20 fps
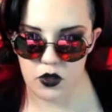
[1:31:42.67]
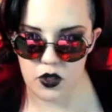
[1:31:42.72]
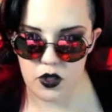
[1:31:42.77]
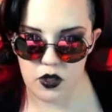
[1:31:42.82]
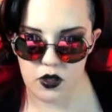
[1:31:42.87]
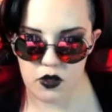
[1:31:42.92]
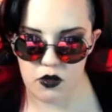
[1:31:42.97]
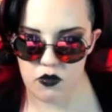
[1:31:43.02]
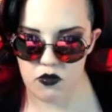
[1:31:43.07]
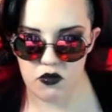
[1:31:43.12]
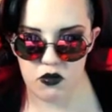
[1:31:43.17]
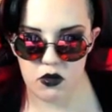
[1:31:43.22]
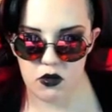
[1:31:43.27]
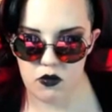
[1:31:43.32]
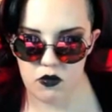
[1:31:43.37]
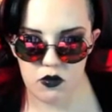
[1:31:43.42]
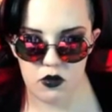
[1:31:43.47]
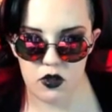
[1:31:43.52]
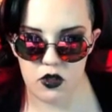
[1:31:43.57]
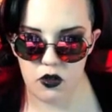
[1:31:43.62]
we'll just
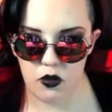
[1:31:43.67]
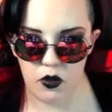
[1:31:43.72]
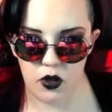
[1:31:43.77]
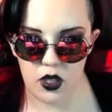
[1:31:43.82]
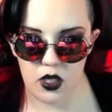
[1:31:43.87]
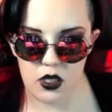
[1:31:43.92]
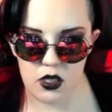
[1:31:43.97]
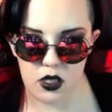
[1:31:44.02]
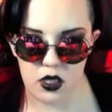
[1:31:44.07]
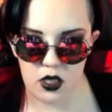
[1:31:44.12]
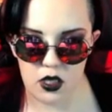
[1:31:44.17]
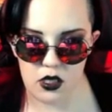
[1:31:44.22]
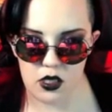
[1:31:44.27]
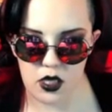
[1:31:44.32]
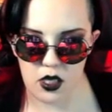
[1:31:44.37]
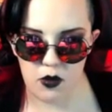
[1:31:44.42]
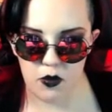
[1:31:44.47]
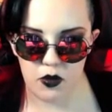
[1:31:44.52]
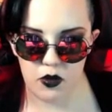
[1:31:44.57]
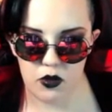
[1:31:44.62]
do one as an
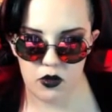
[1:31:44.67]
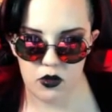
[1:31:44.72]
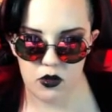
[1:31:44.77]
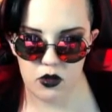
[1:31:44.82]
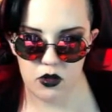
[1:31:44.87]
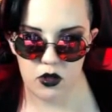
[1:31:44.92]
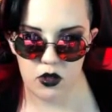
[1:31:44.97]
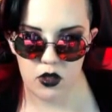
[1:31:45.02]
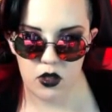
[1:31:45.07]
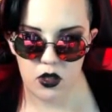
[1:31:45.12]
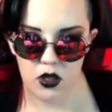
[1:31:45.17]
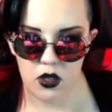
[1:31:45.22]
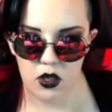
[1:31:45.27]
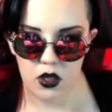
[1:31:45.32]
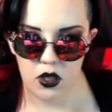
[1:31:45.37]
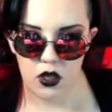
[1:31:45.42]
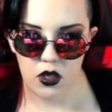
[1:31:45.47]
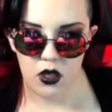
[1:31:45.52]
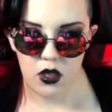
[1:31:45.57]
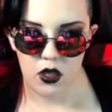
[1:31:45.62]
example.
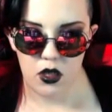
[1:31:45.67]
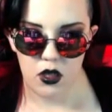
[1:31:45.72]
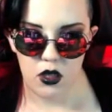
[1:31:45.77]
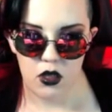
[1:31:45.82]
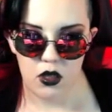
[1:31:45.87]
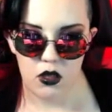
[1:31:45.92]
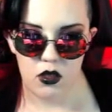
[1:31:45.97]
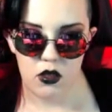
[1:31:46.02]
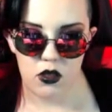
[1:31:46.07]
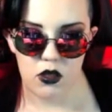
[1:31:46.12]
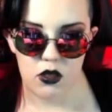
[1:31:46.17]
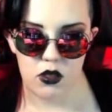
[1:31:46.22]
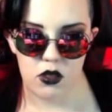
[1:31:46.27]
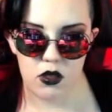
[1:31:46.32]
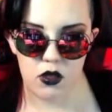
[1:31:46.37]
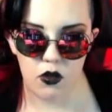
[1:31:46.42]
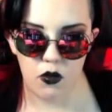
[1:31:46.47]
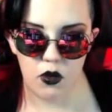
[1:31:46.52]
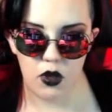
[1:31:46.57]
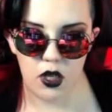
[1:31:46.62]

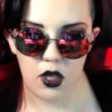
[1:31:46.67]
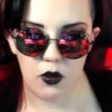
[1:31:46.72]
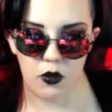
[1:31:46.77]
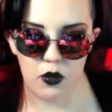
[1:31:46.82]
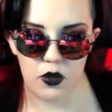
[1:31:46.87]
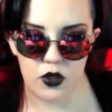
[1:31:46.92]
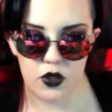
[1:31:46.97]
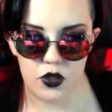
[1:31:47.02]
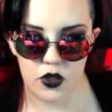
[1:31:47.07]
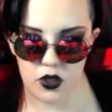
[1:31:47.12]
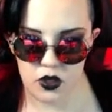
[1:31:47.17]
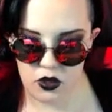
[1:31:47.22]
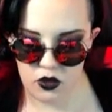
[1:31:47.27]
So what I would